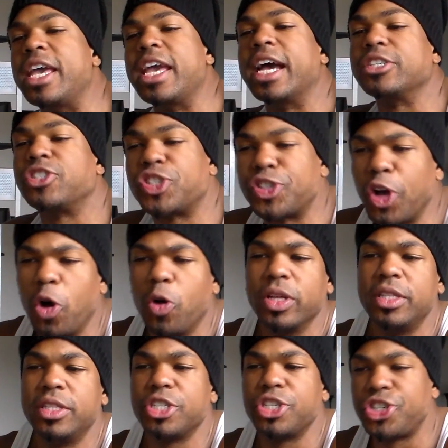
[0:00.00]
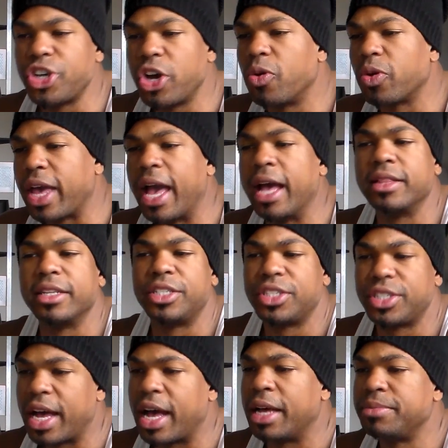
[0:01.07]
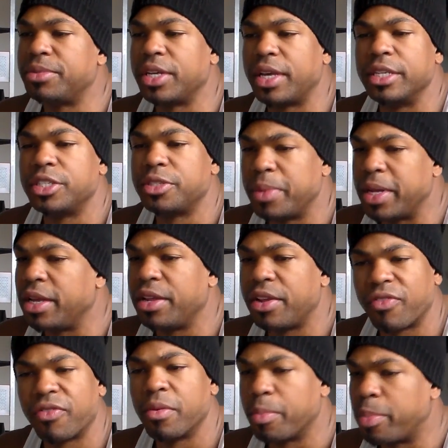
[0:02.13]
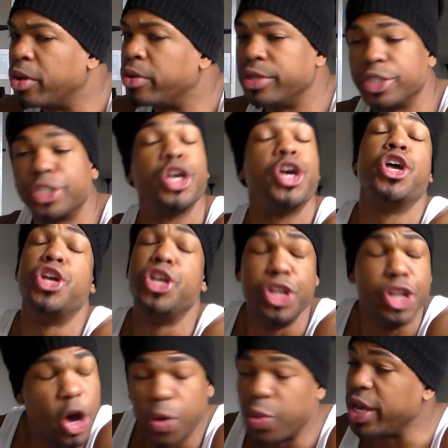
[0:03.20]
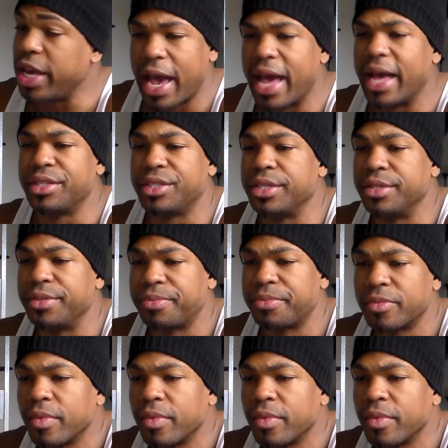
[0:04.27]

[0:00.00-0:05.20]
He has stolen the show countless times against many different opponents. No, he hasn't.